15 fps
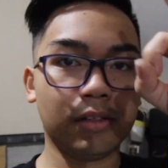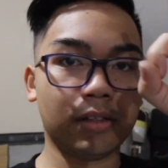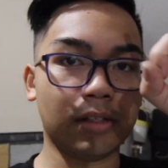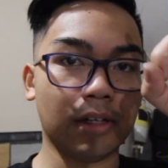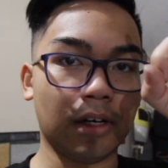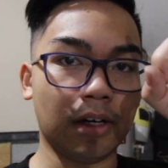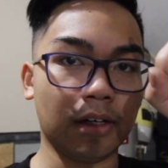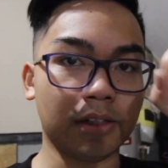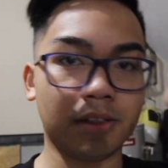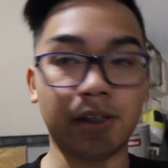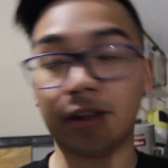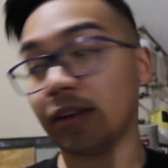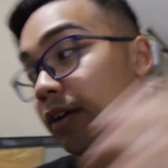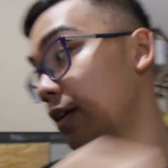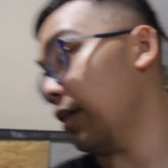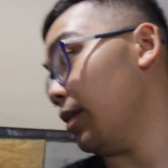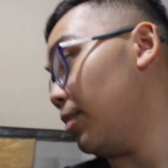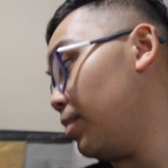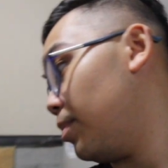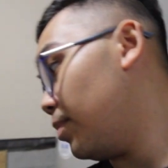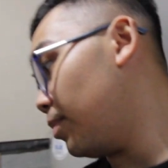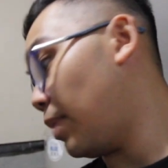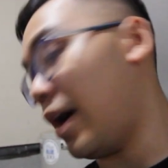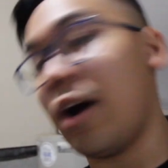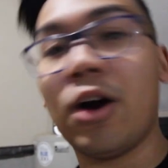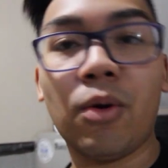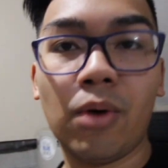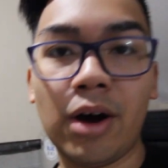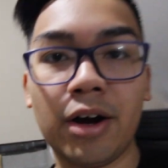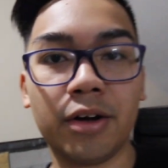to stick the
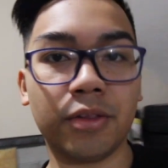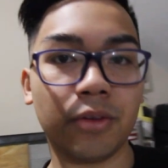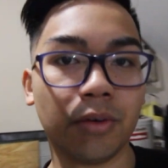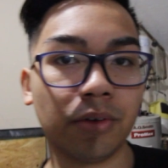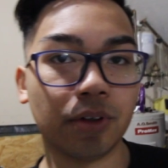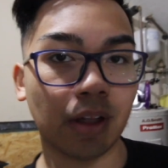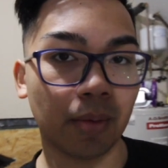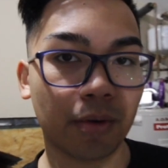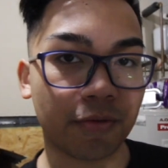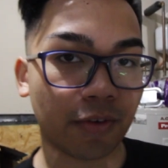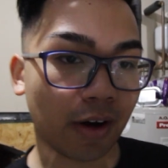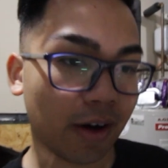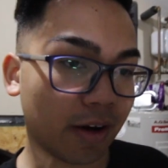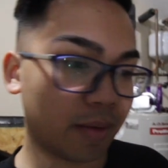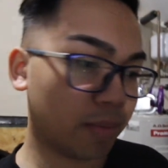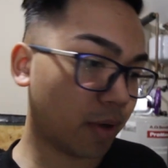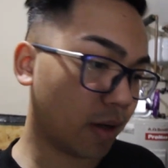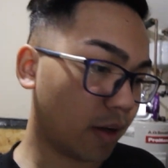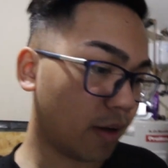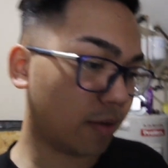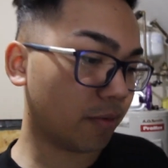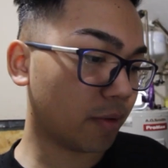power wire through that'll be fine but uh,